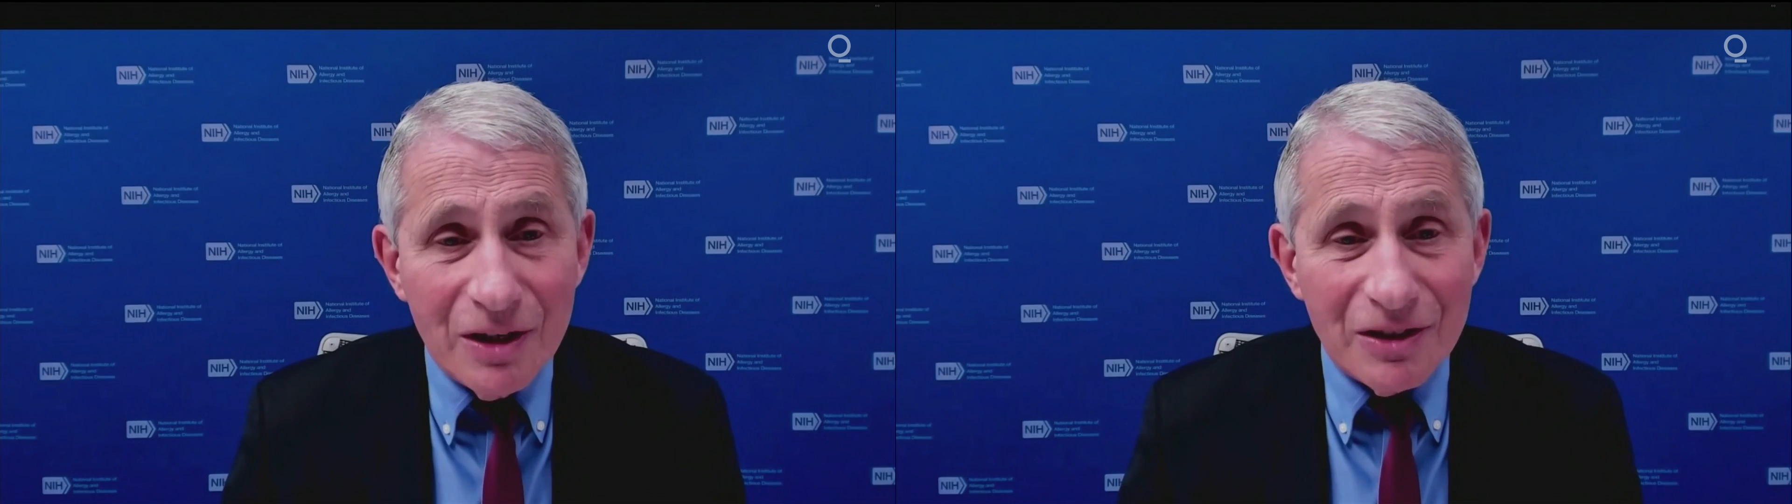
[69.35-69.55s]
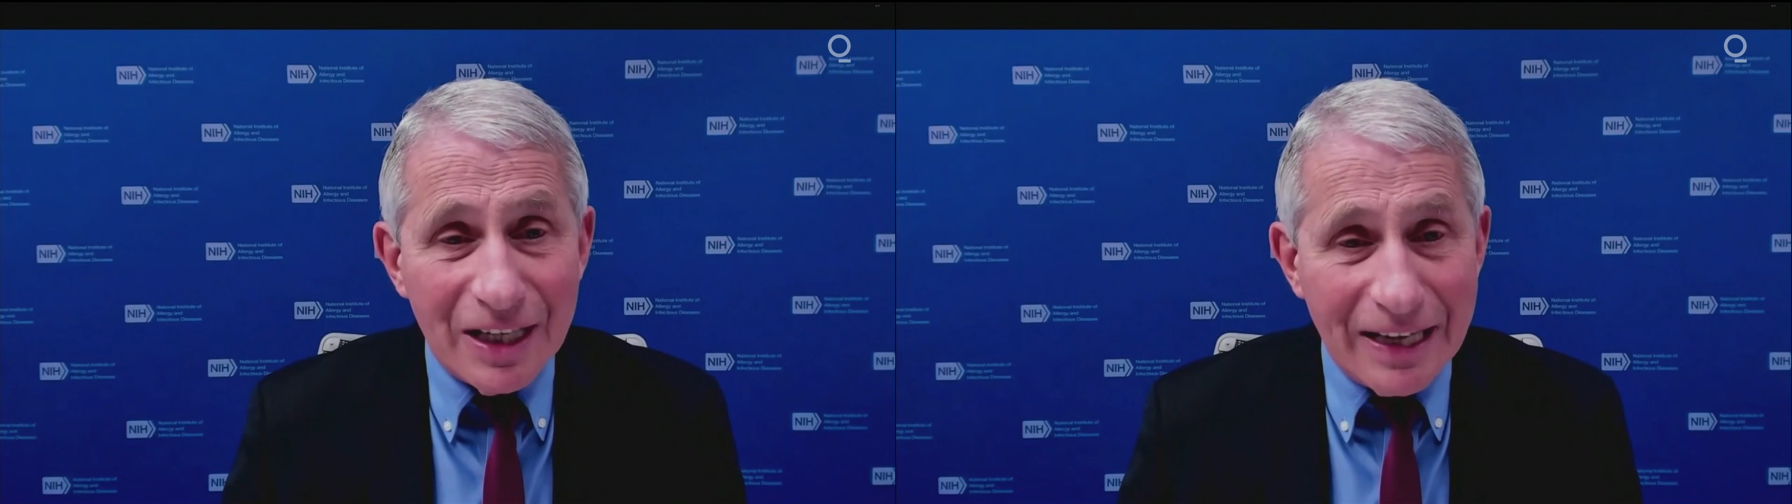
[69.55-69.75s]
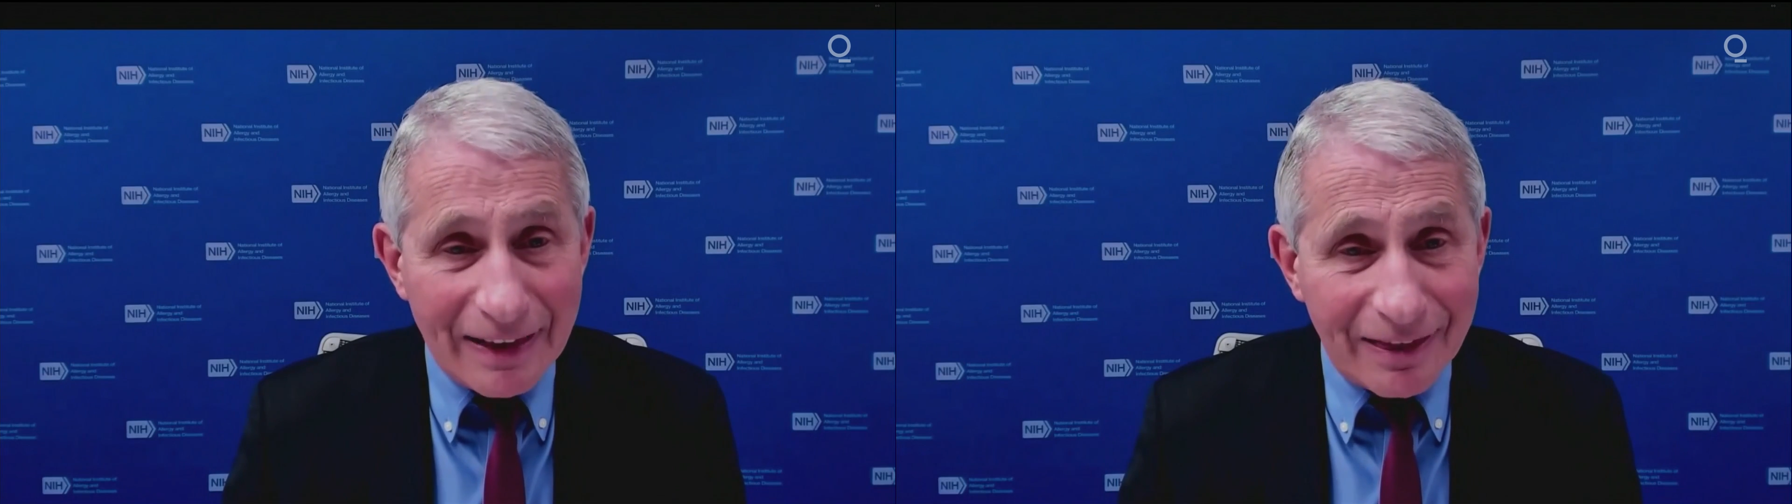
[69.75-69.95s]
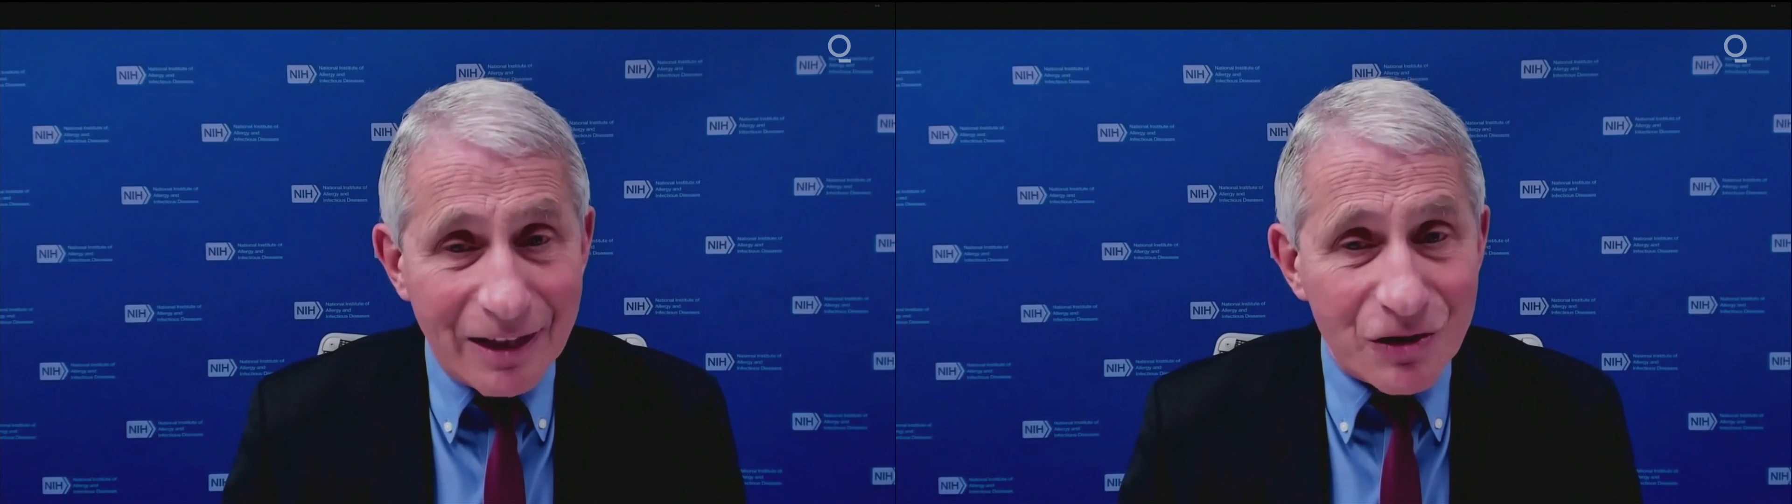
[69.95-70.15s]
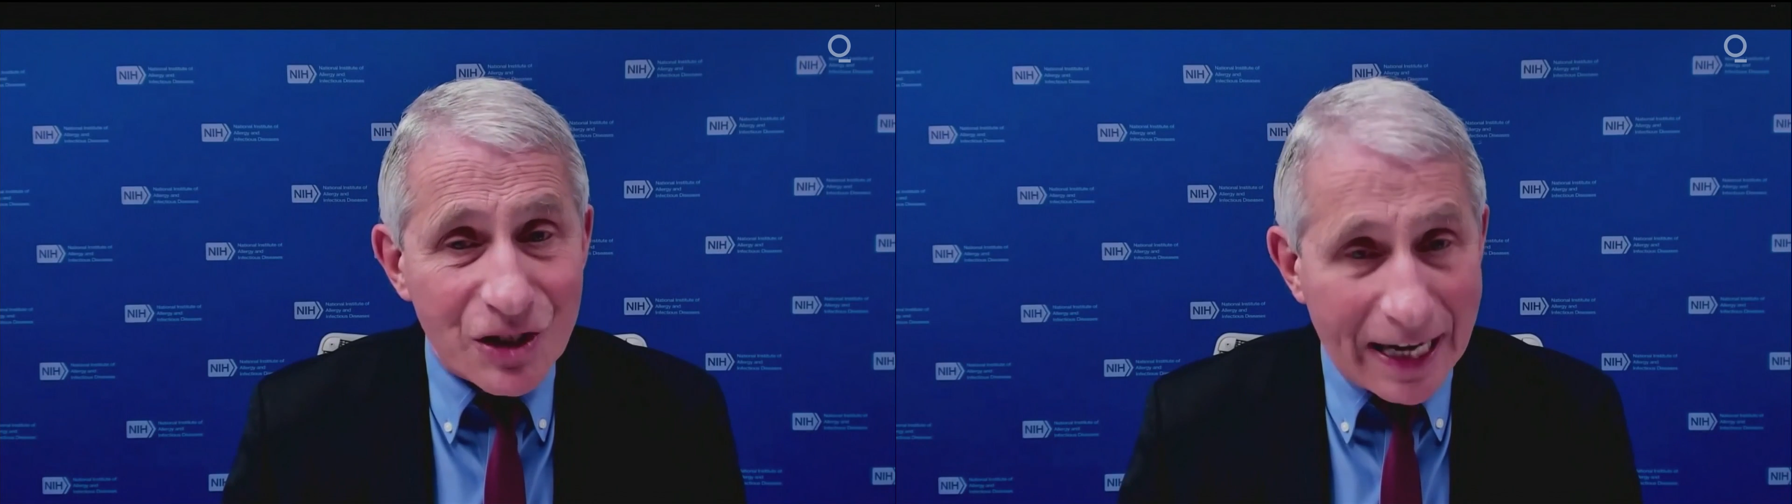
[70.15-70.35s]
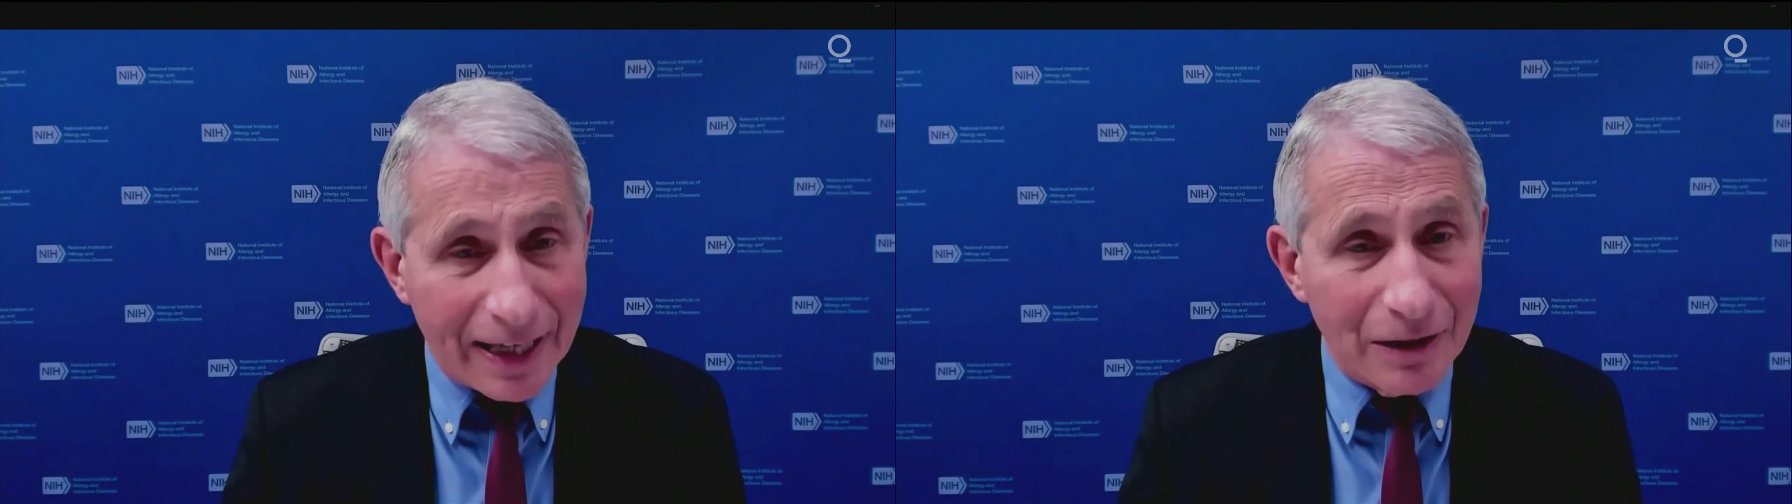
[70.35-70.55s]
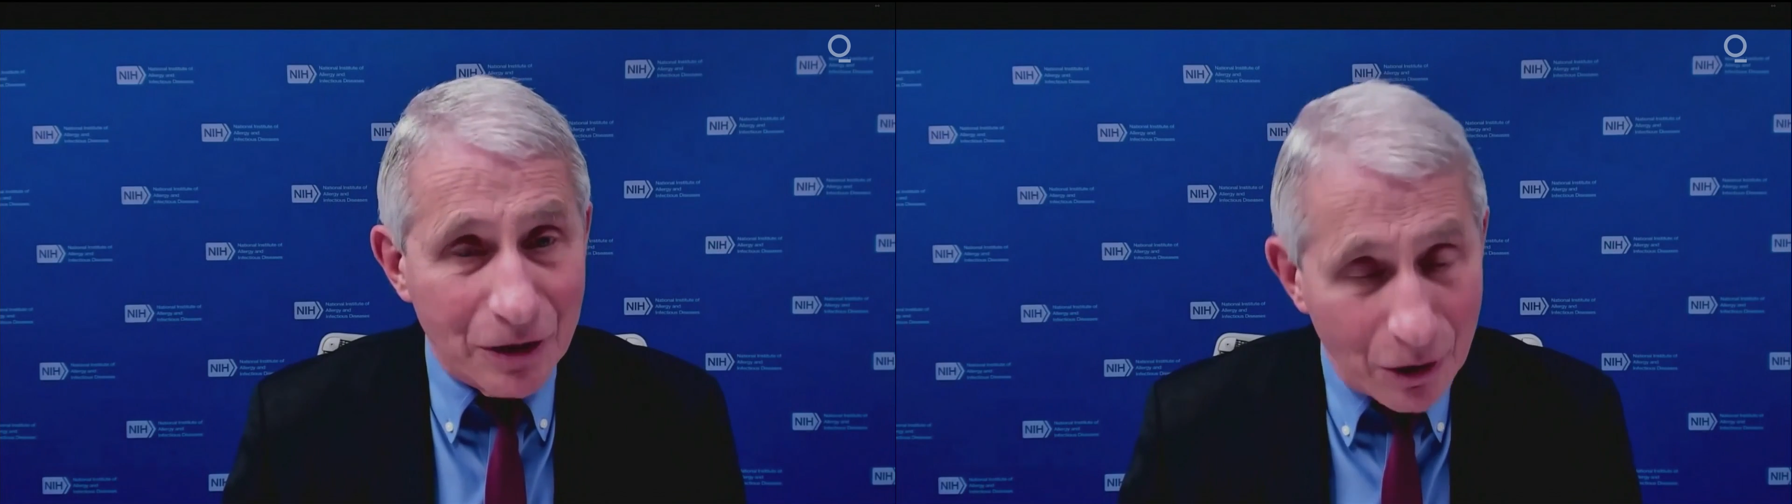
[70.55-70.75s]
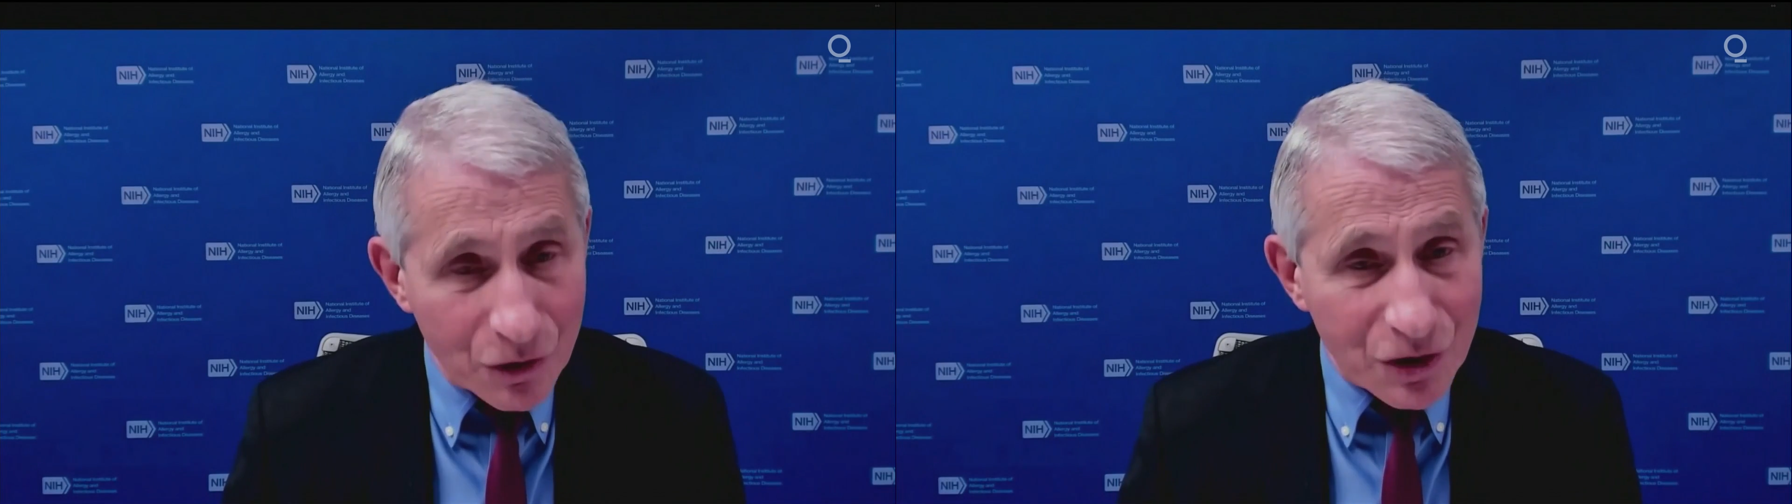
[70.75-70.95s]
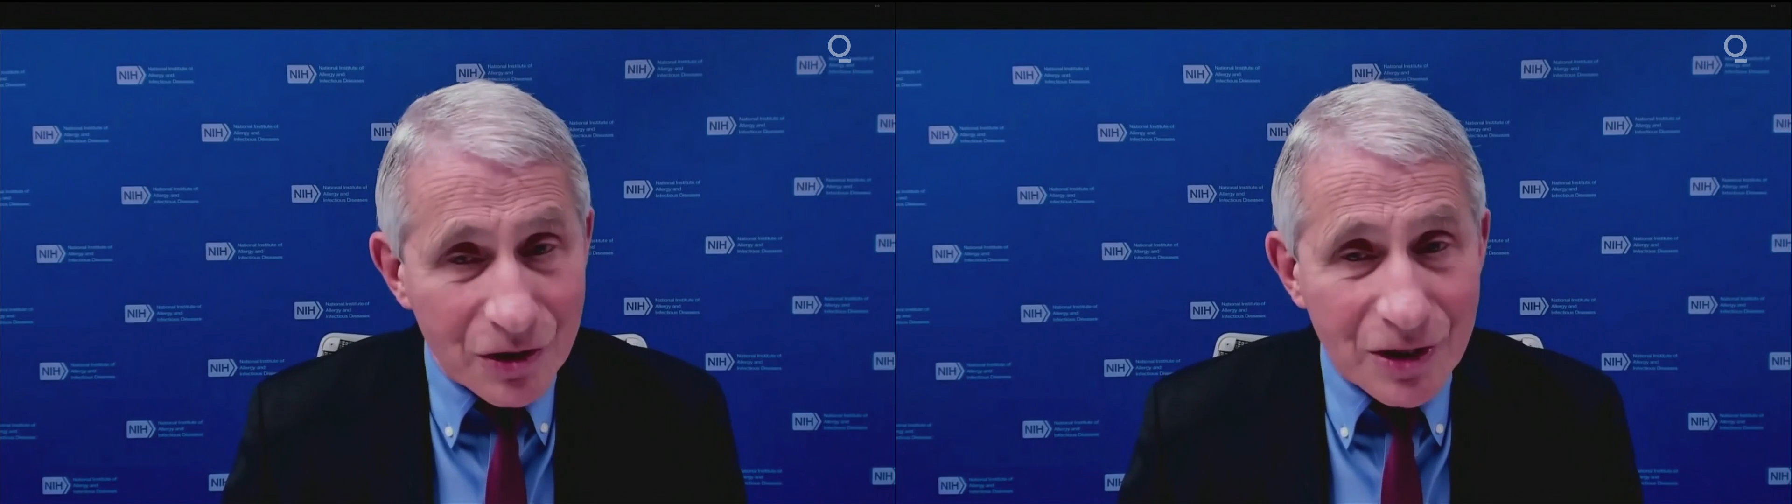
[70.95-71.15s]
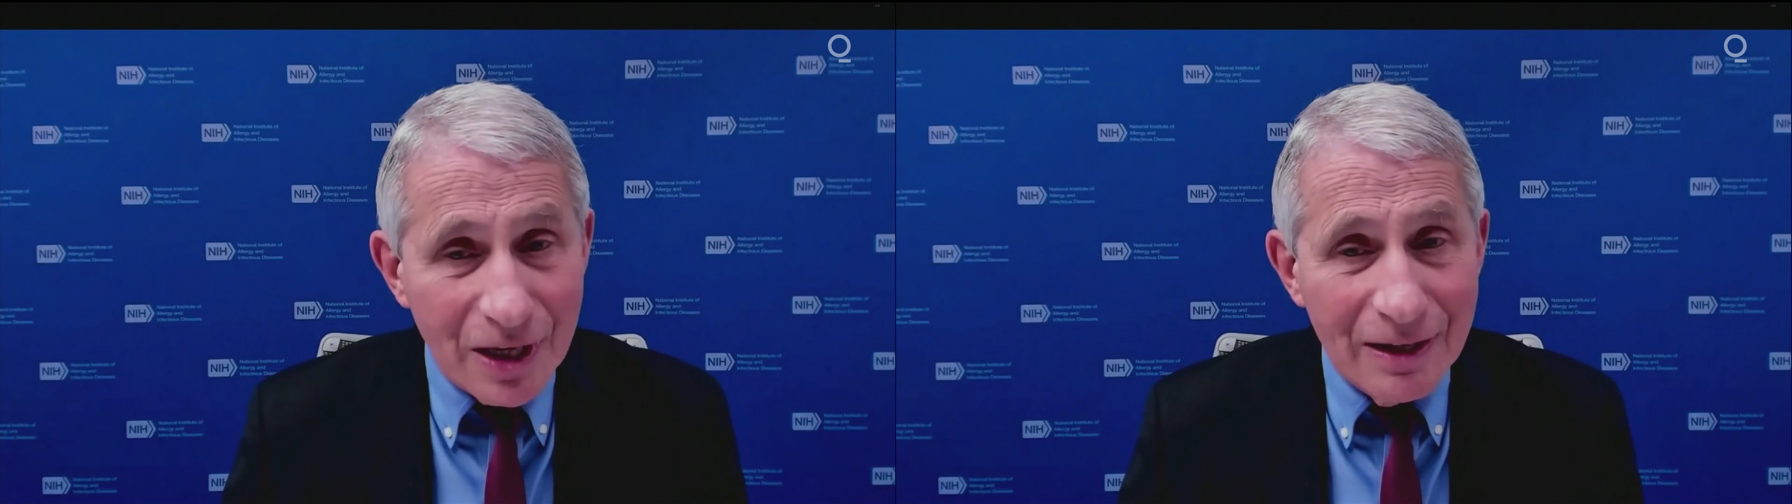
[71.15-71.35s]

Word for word: to get their second doses.